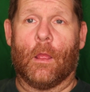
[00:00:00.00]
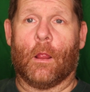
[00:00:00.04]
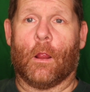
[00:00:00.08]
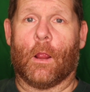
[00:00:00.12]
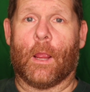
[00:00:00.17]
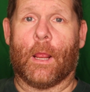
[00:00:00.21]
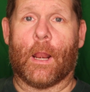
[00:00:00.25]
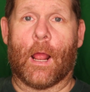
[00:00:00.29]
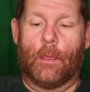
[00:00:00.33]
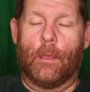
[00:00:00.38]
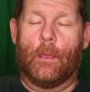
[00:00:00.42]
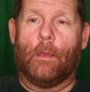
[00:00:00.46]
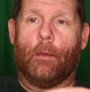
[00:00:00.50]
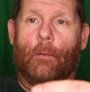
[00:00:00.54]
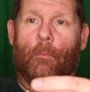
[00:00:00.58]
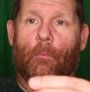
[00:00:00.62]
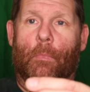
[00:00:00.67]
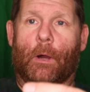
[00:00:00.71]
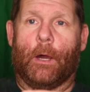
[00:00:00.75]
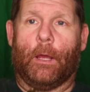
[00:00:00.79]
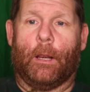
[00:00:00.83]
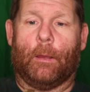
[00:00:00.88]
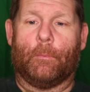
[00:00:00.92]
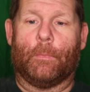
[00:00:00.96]
All right,
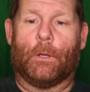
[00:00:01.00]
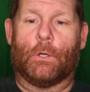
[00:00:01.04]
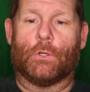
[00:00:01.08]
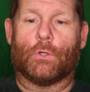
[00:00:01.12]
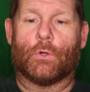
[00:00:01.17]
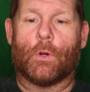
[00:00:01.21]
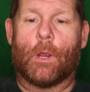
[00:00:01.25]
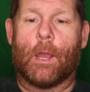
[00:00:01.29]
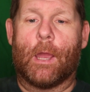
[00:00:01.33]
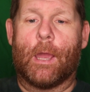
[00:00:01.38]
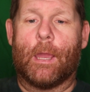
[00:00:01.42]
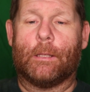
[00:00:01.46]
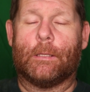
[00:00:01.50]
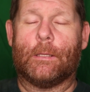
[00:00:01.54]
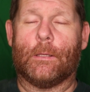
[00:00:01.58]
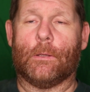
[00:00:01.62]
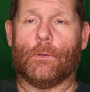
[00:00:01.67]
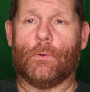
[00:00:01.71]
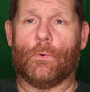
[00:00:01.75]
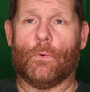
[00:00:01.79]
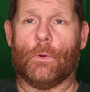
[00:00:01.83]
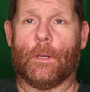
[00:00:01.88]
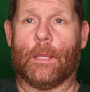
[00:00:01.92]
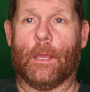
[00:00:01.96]
but I'm gonna try
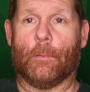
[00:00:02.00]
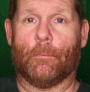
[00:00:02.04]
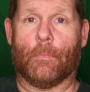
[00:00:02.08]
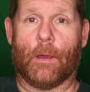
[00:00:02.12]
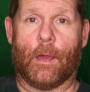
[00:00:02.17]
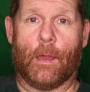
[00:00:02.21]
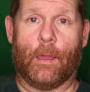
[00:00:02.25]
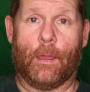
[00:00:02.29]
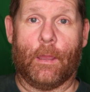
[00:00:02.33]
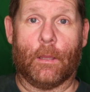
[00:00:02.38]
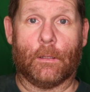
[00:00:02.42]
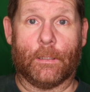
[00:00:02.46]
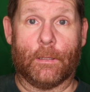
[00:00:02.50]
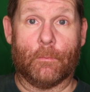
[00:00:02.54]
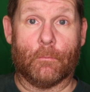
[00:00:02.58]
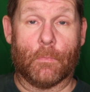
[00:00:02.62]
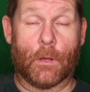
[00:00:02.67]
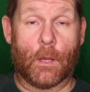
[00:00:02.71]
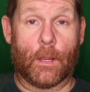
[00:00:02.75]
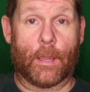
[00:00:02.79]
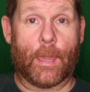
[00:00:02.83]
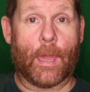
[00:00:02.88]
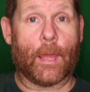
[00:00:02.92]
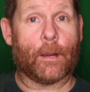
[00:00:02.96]
to get my ugly
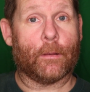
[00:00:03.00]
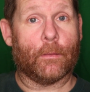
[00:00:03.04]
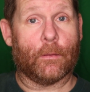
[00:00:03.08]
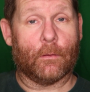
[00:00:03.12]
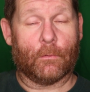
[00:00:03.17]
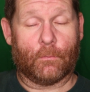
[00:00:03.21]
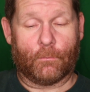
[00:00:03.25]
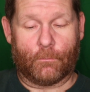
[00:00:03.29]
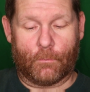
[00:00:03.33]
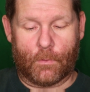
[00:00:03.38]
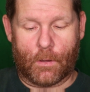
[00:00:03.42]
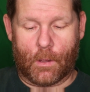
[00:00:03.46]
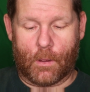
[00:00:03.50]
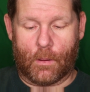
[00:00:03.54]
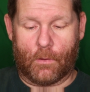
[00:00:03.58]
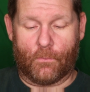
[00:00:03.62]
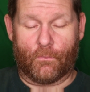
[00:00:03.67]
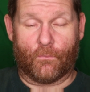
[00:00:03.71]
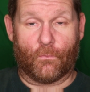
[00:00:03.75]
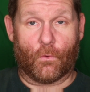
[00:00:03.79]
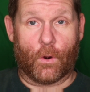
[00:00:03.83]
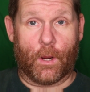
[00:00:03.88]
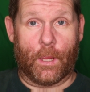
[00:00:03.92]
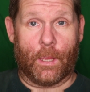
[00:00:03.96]
mug out of the uh,
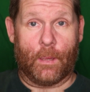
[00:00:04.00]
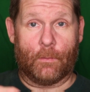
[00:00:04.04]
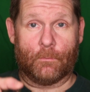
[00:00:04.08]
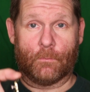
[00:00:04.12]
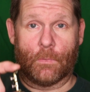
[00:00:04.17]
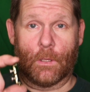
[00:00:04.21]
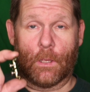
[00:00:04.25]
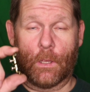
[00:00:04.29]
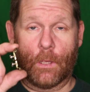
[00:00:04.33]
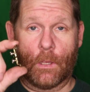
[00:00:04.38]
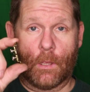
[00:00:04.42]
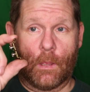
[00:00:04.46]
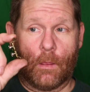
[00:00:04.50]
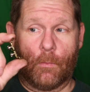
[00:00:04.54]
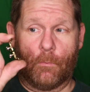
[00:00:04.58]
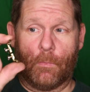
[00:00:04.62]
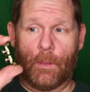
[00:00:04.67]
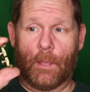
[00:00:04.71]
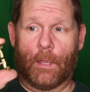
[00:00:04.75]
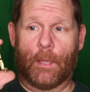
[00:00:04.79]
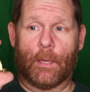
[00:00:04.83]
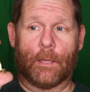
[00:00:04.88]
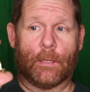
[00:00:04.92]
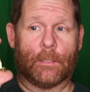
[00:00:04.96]
frame
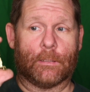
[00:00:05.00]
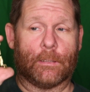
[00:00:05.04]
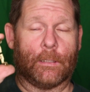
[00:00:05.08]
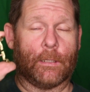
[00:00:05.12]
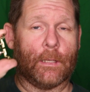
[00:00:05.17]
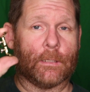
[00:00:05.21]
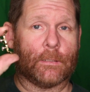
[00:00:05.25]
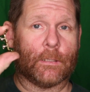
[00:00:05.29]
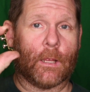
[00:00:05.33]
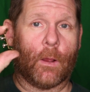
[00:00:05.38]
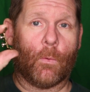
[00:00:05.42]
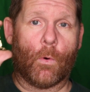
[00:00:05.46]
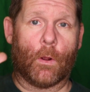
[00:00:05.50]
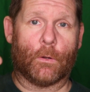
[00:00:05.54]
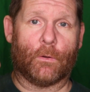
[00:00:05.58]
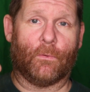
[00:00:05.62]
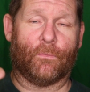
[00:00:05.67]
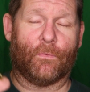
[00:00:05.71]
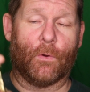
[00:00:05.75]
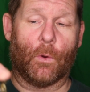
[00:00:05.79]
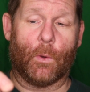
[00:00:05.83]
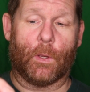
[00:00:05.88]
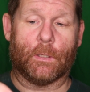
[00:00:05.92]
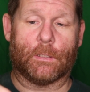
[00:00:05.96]
because it does not want to
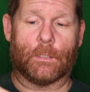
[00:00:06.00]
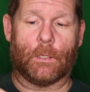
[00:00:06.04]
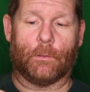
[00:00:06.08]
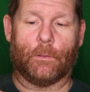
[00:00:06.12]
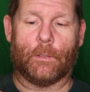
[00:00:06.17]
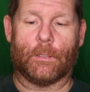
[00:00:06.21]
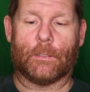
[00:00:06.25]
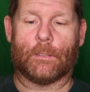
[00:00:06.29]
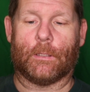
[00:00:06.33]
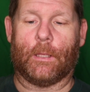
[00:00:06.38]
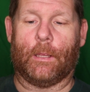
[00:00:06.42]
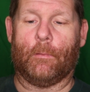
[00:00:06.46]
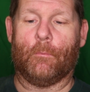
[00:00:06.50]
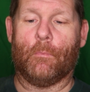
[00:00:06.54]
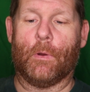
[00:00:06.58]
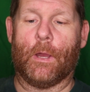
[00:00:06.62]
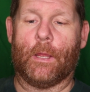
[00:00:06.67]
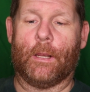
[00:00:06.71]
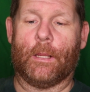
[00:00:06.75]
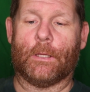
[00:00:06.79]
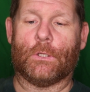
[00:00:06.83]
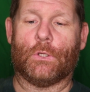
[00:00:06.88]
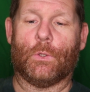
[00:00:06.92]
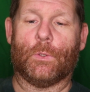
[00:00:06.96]
focus on this thing.
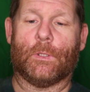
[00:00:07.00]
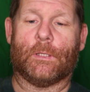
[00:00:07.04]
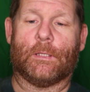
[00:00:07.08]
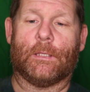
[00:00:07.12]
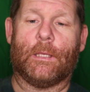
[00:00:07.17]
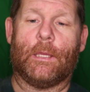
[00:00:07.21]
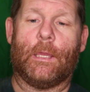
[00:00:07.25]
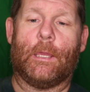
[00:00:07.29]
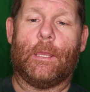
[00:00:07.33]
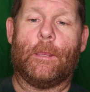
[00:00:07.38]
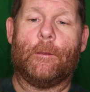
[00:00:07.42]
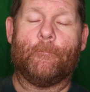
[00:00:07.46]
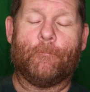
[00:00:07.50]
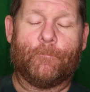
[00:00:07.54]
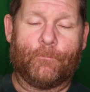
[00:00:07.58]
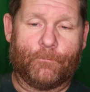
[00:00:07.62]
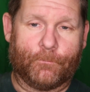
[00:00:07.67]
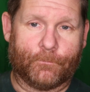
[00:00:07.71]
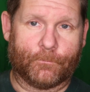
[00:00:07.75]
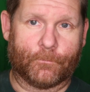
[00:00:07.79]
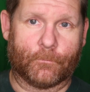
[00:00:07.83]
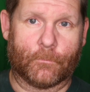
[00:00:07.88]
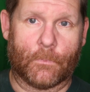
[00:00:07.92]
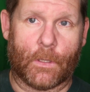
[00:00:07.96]
But as you see,
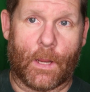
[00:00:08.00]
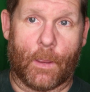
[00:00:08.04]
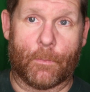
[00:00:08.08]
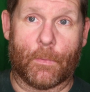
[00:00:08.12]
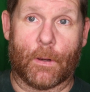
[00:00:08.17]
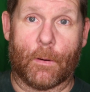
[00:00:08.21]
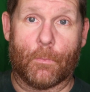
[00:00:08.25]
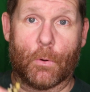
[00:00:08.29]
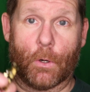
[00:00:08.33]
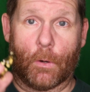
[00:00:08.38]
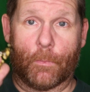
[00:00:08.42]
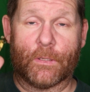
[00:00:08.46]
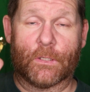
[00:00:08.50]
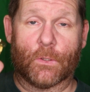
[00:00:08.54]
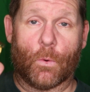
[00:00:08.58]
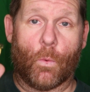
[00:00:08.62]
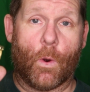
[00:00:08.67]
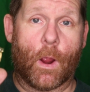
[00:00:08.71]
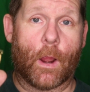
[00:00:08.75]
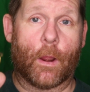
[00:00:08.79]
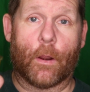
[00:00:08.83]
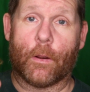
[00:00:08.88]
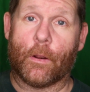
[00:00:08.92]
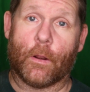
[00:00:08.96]
I'm going to put a piece of
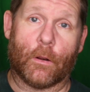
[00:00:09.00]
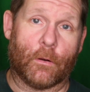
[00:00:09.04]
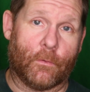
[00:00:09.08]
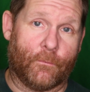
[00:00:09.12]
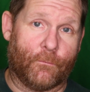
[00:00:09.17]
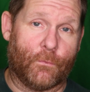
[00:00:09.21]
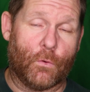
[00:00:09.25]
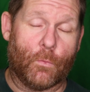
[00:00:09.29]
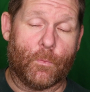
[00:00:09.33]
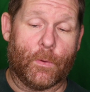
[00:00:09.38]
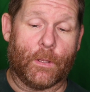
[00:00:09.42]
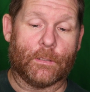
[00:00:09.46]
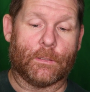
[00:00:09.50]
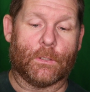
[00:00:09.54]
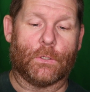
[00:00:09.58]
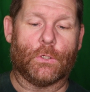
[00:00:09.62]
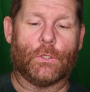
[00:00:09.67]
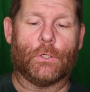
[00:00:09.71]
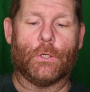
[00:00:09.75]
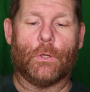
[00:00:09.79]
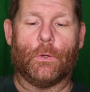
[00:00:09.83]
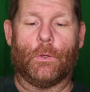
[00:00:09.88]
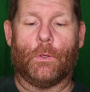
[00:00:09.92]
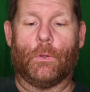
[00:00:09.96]
wire here in a few minutes and
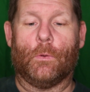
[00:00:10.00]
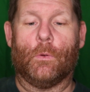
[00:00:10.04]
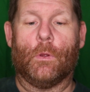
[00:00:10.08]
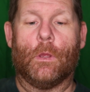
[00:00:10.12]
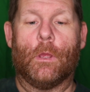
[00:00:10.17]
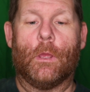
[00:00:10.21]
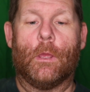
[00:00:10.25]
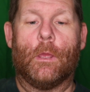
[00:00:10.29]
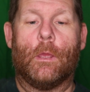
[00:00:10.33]
show you.